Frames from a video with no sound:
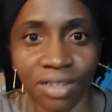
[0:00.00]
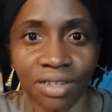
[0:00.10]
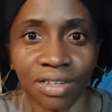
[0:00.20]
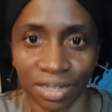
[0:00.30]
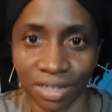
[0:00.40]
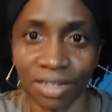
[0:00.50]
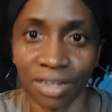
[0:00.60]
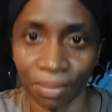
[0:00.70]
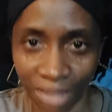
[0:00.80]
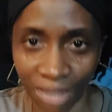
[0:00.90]
classes
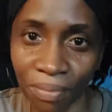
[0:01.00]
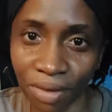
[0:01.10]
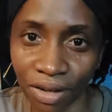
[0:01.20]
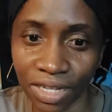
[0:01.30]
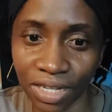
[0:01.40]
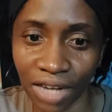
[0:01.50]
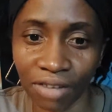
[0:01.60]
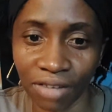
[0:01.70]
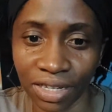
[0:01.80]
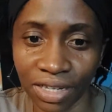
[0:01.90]
in September. It's
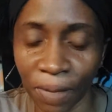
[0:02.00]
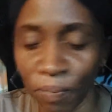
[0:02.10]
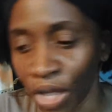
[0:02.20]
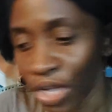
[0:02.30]
that crazy.